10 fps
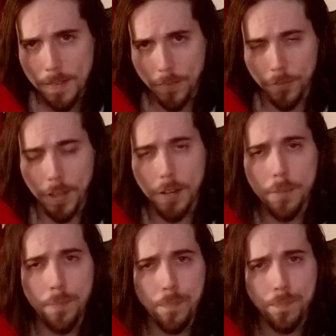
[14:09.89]
After that,
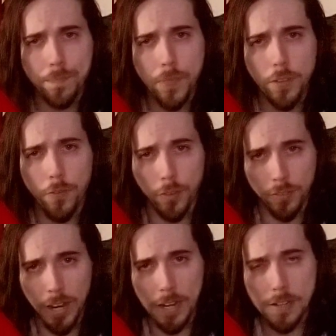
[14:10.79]
for the
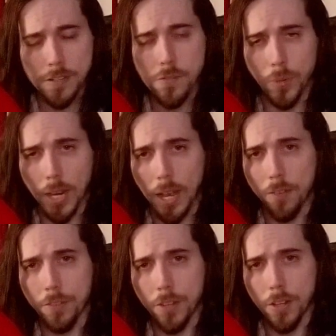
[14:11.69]
tanks, we
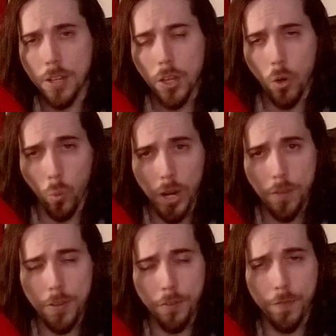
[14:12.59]
have the Way
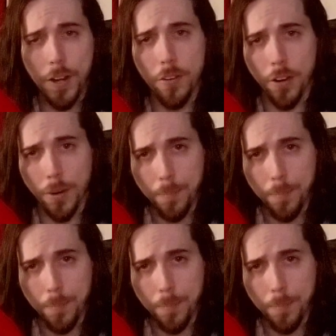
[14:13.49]
of the Defender.